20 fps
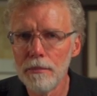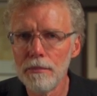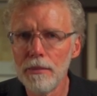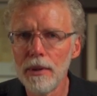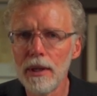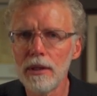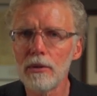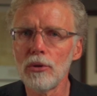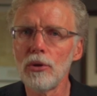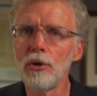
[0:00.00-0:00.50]

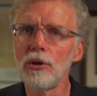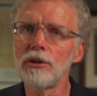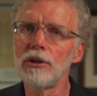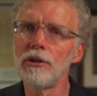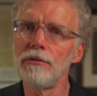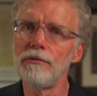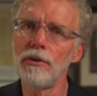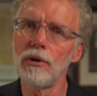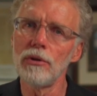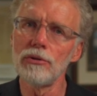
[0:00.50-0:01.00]
But Luke
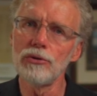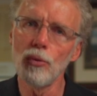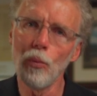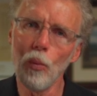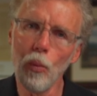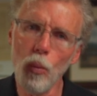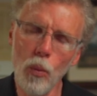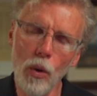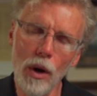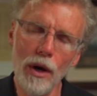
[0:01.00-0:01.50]
devotes
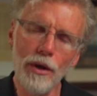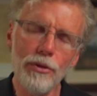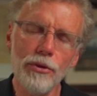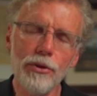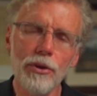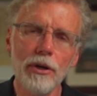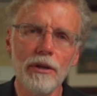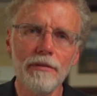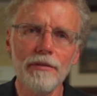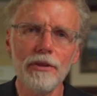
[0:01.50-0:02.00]

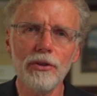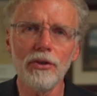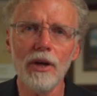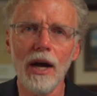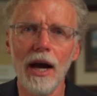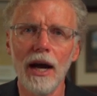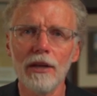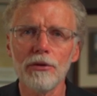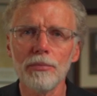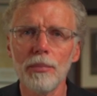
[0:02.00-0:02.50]
1/3 of his
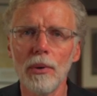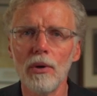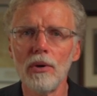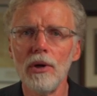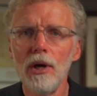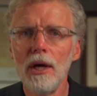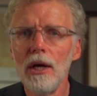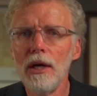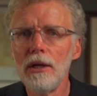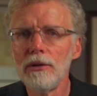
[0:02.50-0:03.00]
gospel
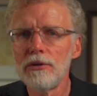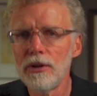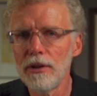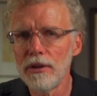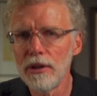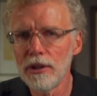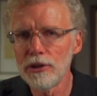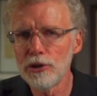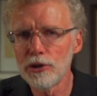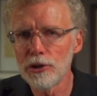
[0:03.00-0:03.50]
to
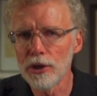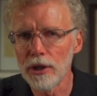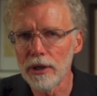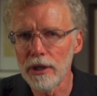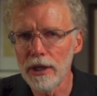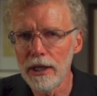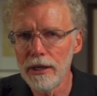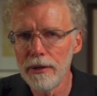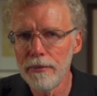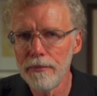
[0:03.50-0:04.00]
this
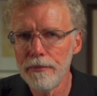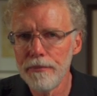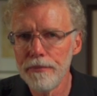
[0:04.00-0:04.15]
journey.